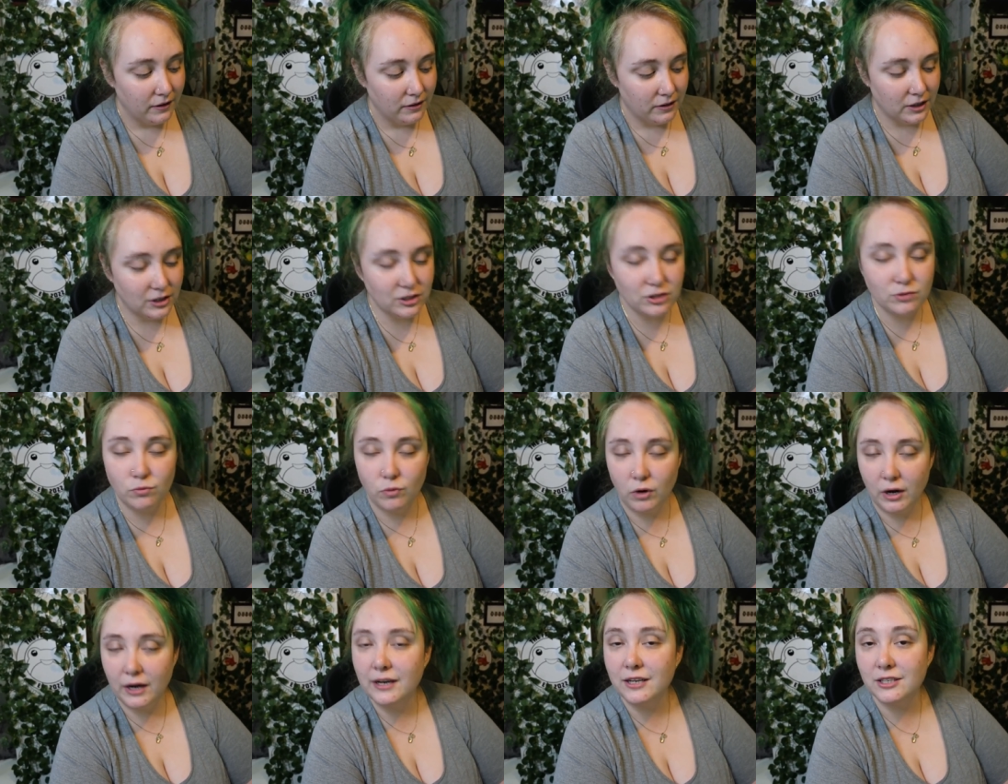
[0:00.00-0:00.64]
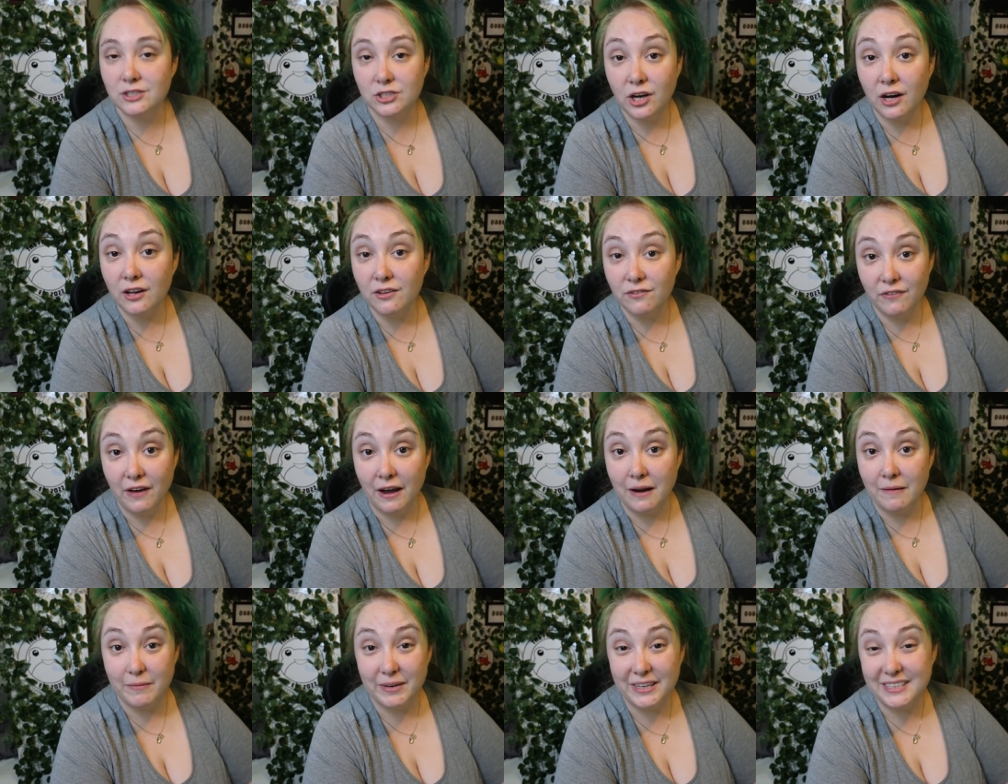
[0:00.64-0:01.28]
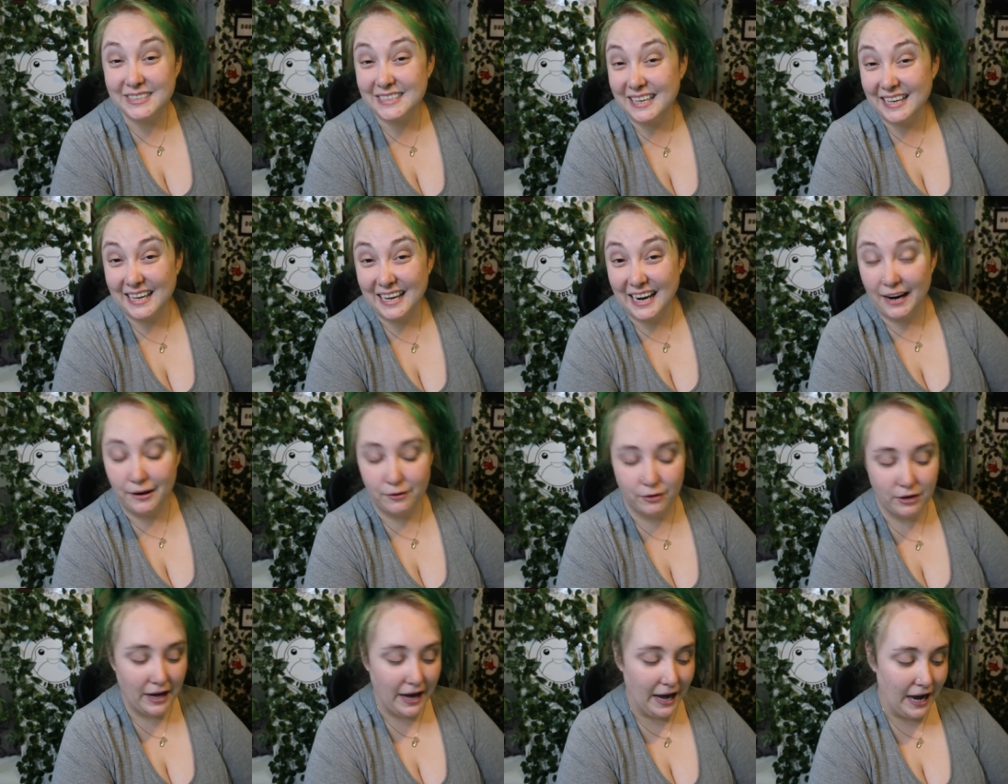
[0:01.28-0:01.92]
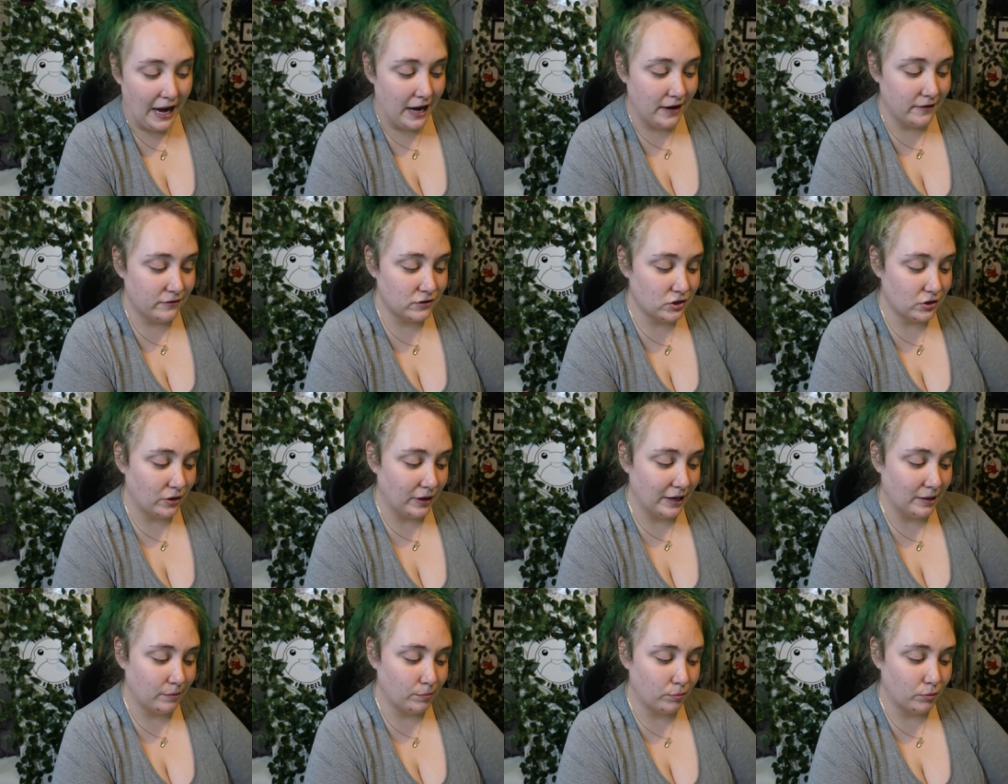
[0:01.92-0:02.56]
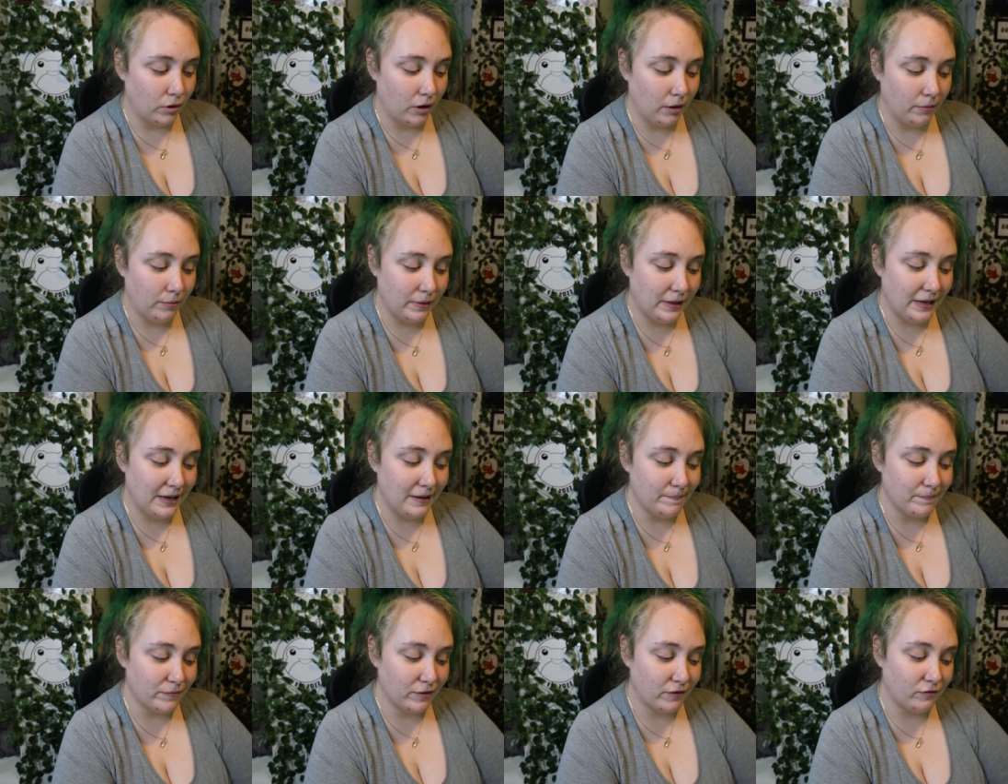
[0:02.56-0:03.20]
there's one, it's called Venba, it's like an hour and a half, so I could probably,